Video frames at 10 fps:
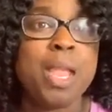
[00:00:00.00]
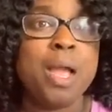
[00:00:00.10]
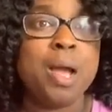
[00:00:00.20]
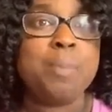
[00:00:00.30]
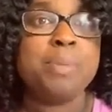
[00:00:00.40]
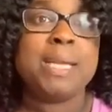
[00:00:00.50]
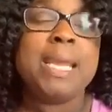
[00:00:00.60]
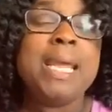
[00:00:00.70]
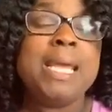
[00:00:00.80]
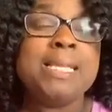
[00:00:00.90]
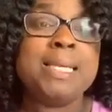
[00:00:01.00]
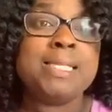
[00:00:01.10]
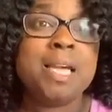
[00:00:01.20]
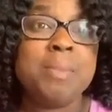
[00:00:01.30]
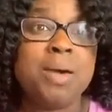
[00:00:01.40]
But it does
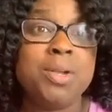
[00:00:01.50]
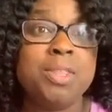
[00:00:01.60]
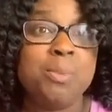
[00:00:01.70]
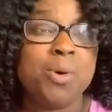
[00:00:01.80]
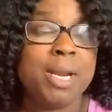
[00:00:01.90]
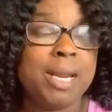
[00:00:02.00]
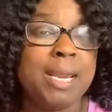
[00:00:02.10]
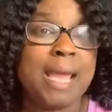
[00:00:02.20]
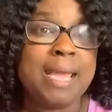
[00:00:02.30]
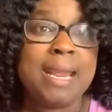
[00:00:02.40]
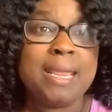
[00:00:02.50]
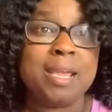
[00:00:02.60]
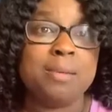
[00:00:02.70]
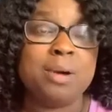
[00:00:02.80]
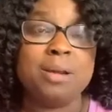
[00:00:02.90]
come out in the morning at 9
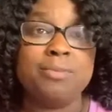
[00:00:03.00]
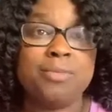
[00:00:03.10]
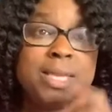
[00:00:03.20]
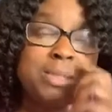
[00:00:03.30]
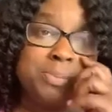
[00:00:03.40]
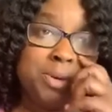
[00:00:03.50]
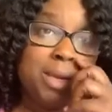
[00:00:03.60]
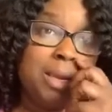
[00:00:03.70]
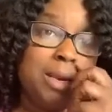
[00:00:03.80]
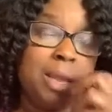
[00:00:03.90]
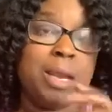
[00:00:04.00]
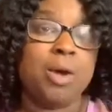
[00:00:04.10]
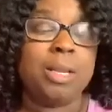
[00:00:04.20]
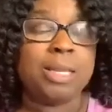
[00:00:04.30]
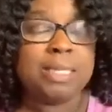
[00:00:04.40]
a.m. on Facebook and
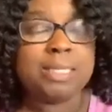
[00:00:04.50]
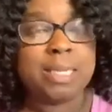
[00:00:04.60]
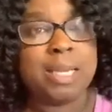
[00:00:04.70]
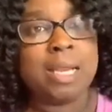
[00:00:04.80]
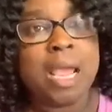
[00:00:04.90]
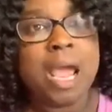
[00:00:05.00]
on LinkedIn.